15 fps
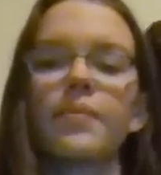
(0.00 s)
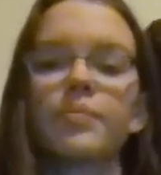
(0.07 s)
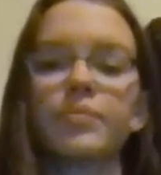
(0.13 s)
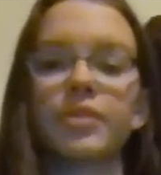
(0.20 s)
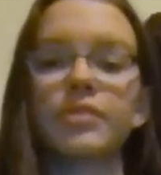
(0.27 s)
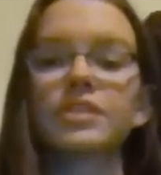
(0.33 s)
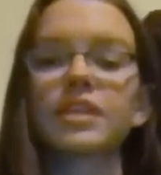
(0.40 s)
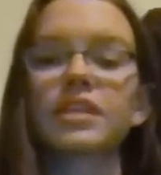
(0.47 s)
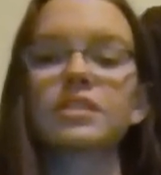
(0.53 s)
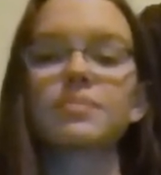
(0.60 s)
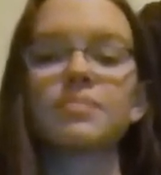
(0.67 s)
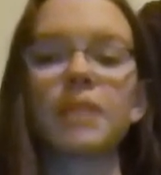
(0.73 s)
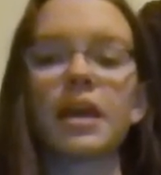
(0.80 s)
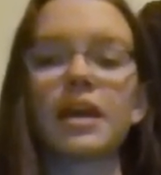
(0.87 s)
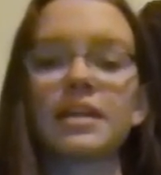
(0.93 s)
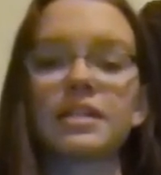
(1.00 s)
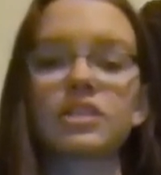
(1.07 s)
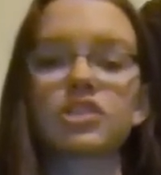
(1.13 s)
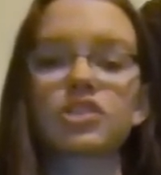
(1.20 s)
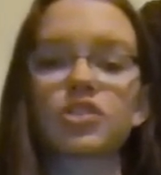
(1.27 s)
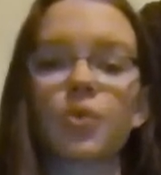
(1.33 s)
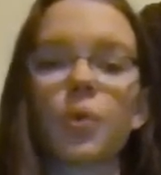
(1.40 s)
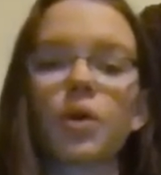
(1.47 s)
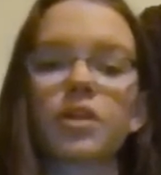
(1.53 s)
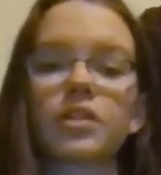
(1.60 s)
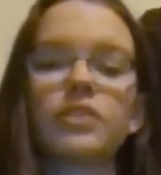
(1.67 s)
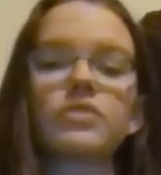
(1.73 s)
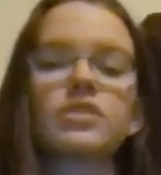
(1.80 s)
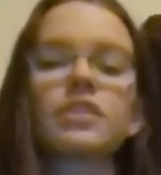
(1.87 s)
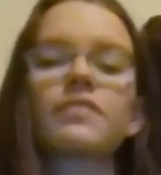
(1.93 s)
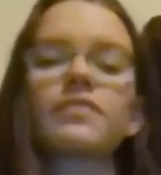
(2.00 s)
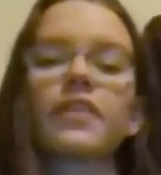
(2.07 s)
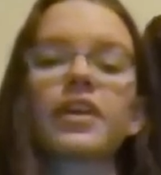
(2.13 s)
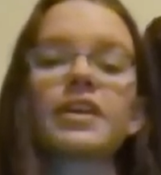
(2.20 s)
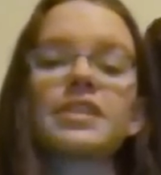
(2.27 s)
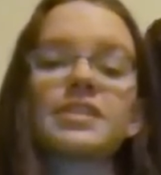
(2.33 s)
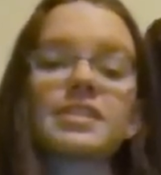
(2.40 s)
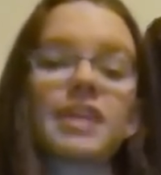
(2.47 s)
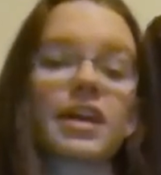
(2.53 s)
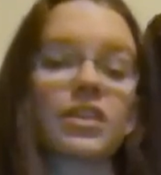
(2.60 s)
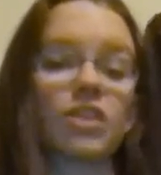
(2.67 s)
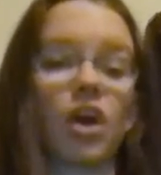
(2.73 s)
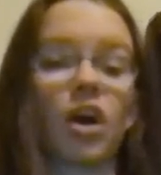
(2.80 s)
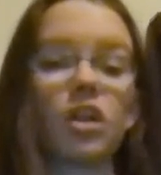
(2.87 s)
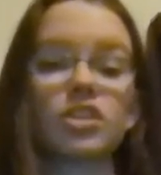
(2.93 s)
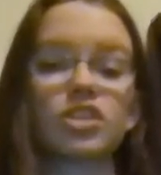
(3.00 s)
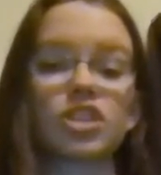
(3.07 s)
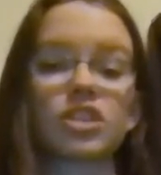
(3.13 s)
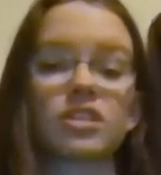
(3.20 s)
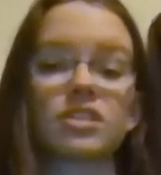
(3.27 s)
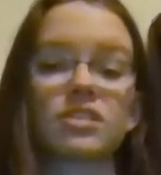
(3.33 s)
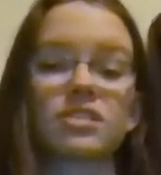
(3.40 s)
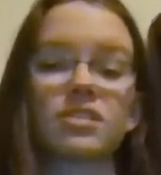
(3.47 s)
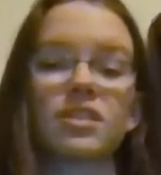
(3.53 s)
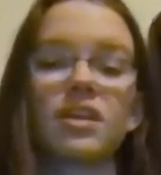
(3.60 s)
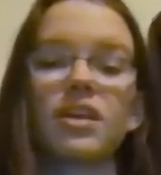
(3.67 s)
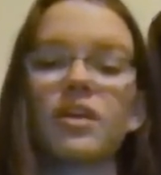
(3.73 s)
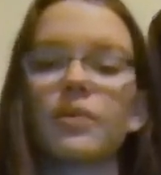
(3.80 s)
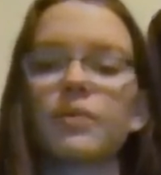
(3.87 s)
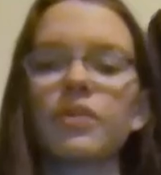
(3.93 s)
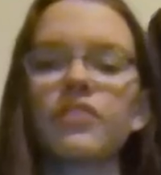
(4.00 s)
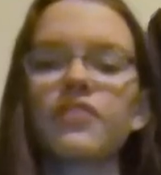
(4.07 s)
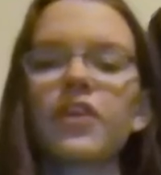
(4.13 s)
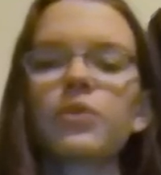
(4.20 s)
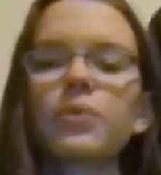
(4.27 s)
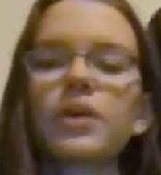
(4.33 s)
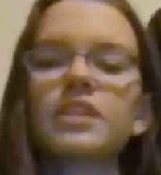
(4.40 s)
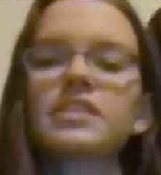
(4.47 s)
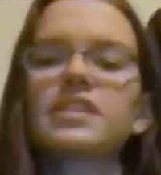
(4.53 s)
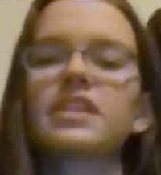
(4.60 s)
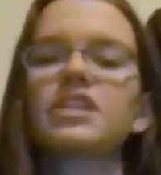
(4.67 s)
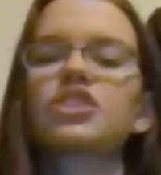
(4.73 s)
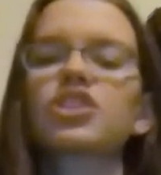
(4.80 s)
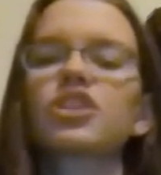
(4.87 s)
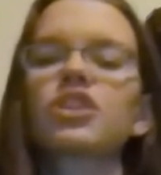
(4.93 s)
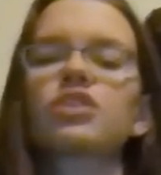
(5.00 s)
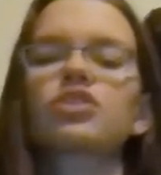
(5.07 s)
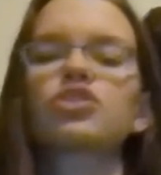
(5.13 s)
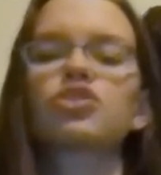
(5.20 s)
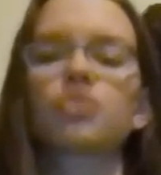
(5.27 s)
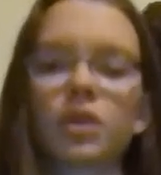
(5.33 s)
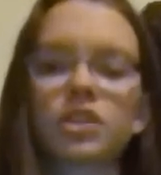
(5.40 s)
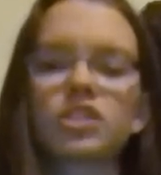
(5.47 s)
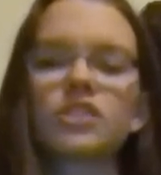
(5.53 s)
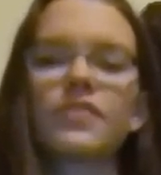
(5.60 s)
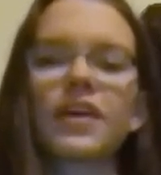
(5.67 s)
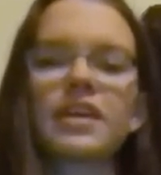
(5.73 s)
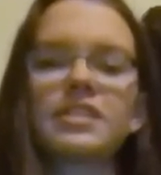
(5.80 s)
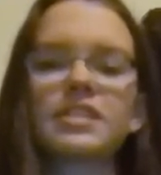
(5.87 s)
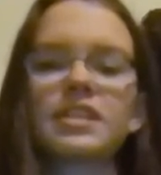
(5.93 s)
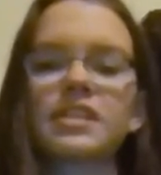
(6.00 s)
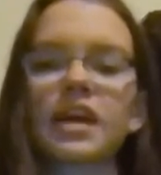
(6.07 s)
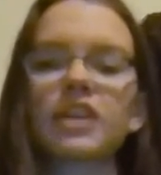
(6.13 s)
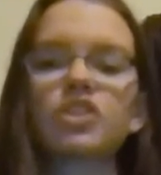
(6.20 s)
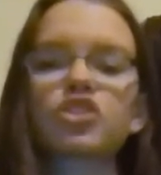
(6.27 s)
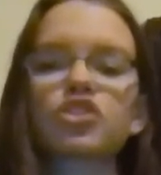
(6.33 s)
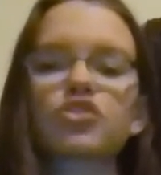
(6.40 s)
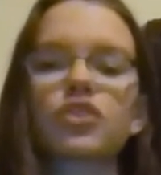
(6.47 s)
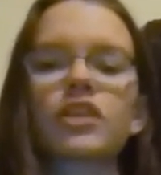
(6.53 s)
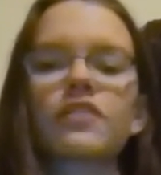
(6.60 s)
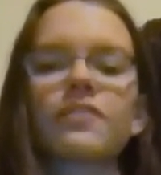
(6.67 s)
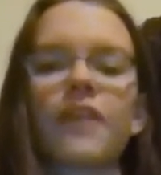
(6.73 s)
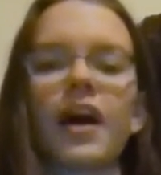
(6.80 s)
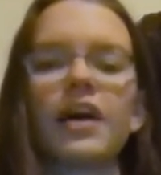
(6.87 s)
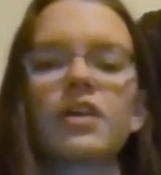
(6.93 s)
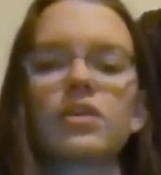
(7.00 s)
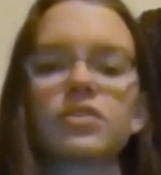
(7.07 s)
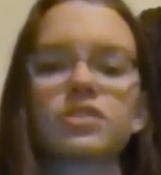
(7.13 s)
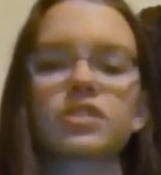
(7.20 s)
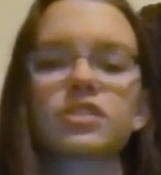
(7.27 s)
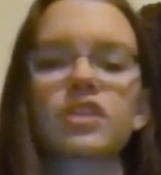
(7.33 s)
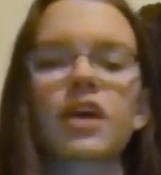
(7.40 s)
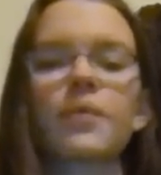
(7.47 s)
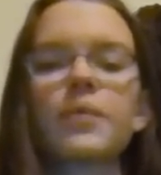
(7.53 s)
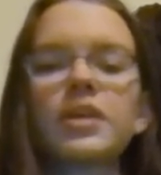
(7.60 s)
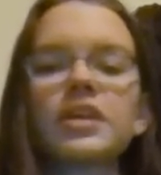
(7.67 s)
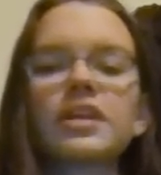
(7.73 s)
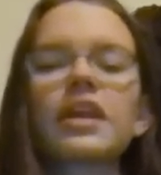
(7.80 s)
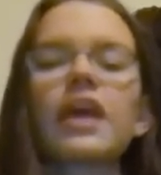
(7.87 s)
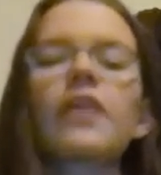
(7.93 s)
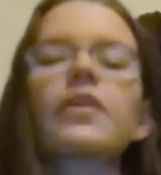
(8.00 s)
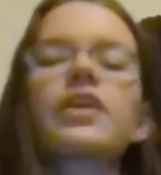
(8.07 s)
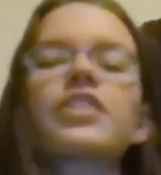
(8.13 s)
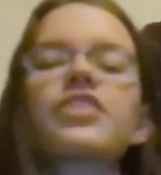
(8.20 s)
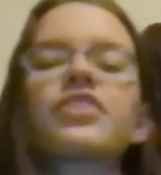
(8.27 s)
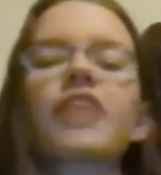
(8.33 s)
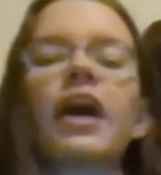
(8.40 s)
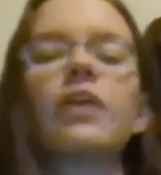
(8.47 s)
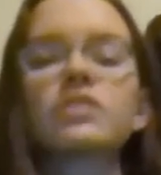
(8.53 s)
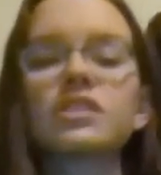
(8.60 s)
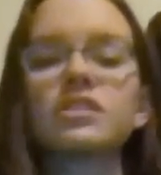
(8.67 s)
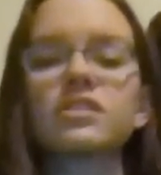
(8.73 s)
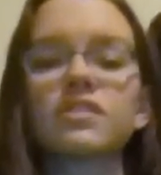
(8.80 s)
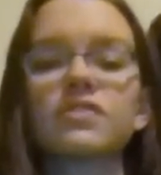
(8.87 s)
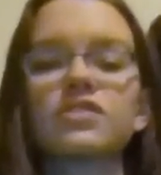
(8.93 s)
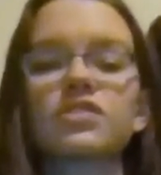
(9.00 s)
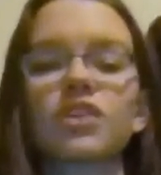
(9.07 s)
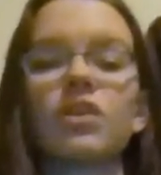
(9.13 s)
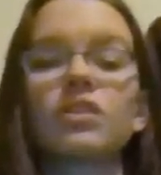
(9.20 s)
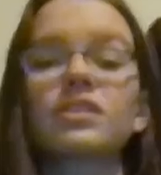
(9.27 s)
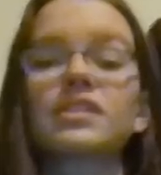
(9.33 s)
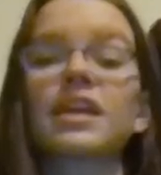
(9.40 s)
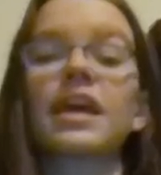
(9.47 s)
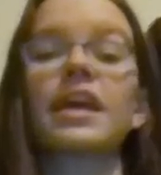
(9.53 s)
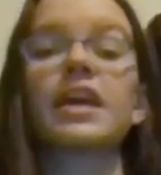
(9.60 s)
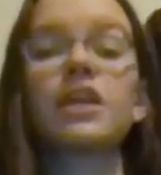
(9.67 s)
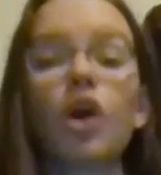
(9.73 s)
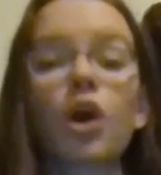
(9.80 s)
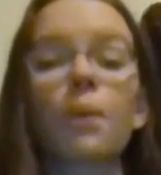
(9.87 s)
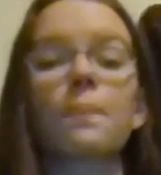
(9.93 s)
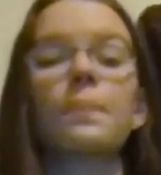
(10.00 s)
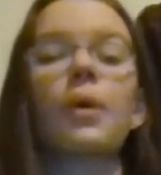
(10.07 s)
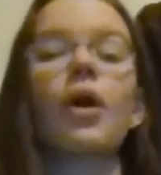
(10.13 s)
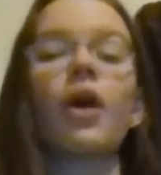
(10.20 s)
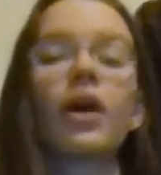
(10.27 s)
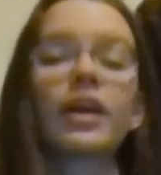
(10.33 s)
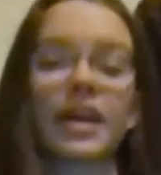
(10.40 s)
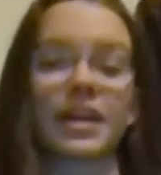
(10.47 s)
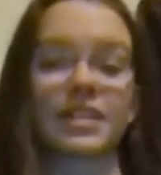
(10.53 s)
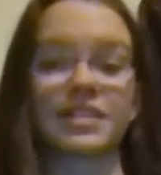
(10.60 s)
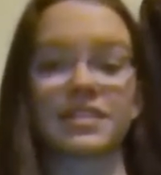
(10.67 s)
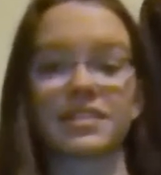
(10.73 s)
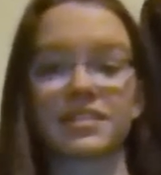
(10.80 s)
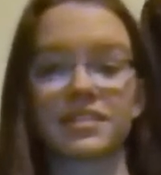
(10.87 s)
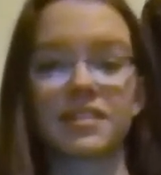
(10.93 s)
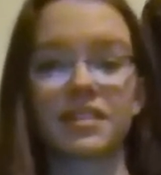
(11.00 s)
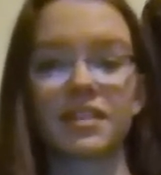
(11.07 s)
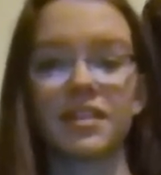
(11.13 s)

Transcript: Music is made and stored using various technologies. We found ways to engineer storage devices and shrink files so that we can carry thousands of songs in our pockets.